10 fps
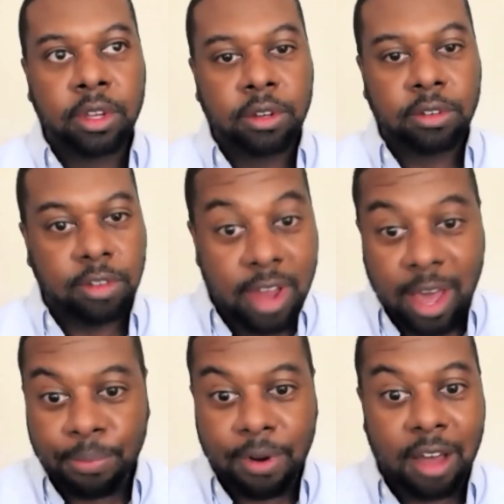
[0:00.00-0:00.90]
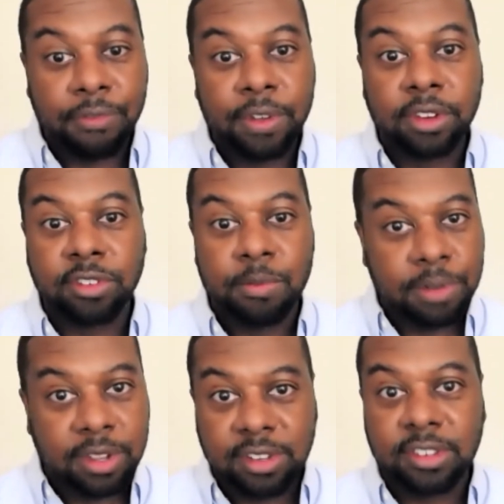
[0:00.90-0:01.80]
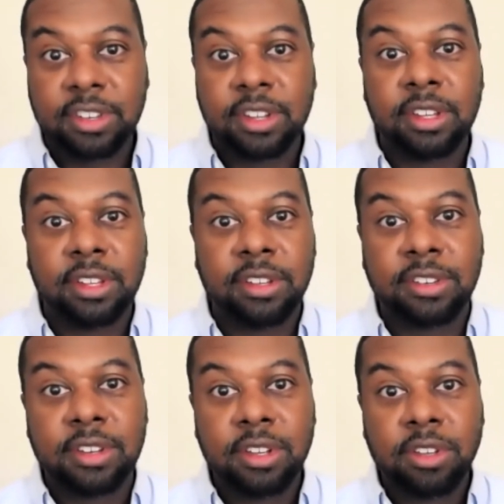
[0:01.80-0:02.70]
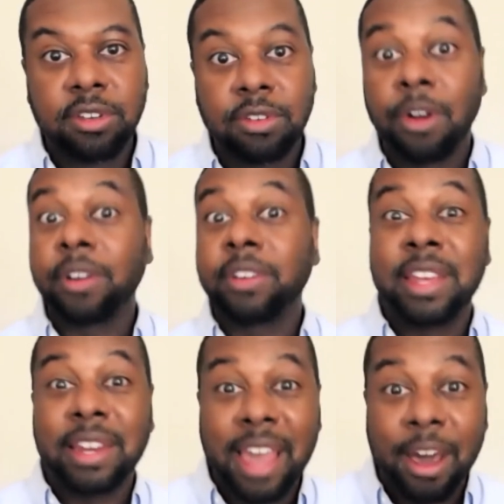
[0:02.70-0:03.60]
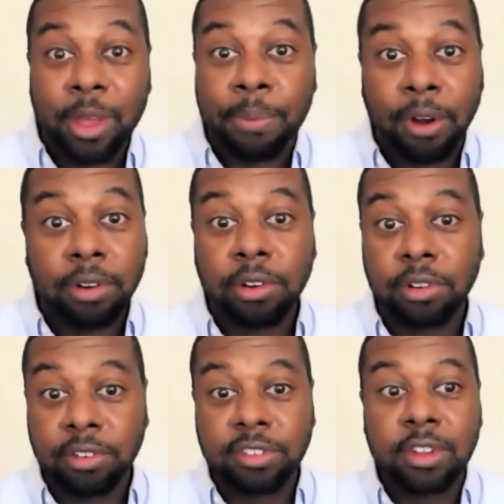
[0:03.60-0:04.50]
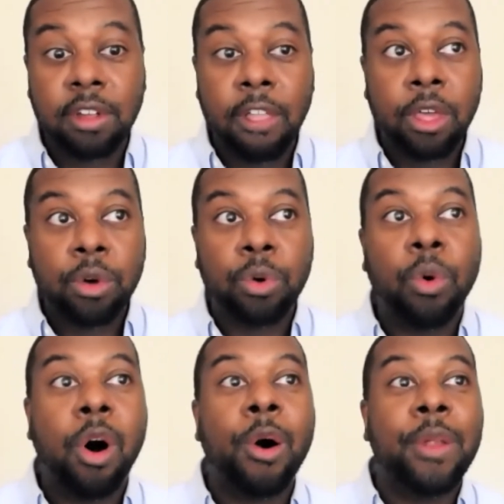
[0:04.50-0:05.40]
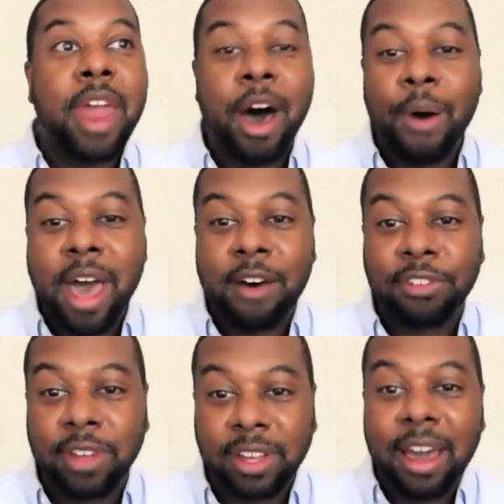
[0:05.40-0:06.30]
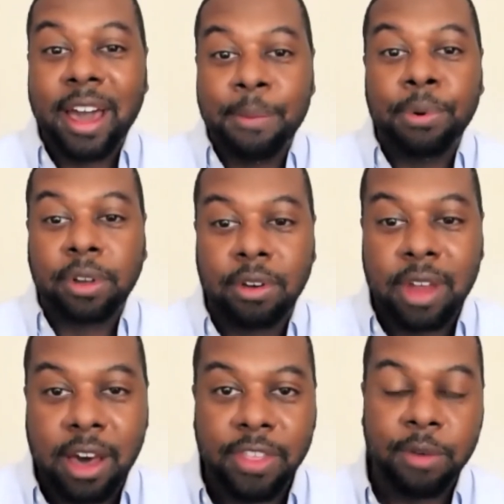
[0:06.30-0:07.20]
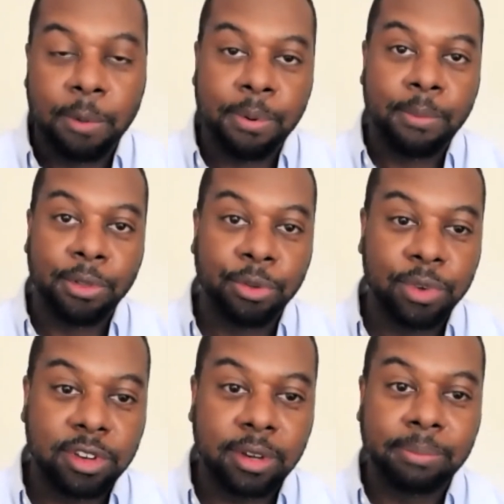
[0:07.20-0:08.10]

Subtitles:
to nonprofits, to businesses, to our 10 county partners, who all now have a guidebook on how they would promote the region.